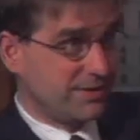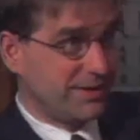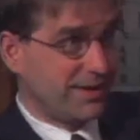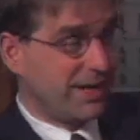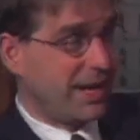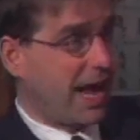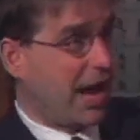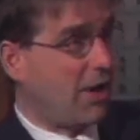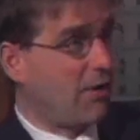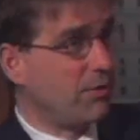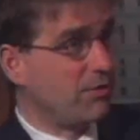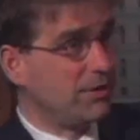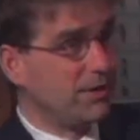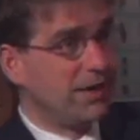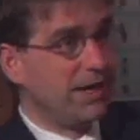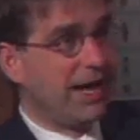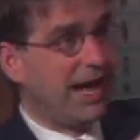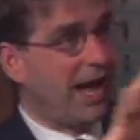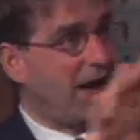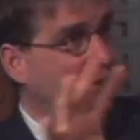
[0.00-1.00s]
and
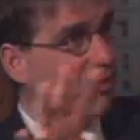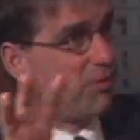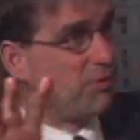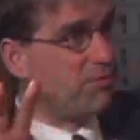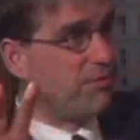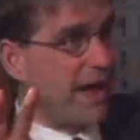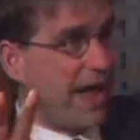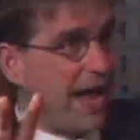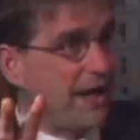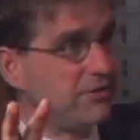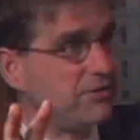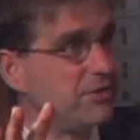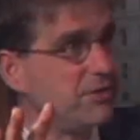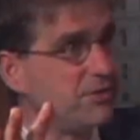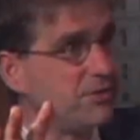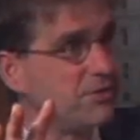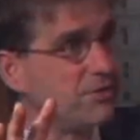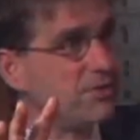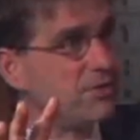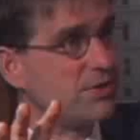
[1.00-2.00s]
how vast
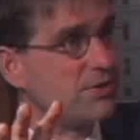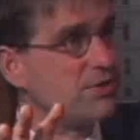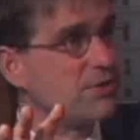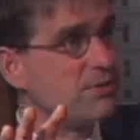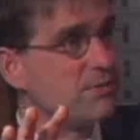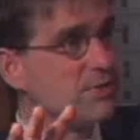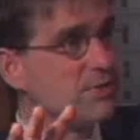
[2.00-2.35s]
those systems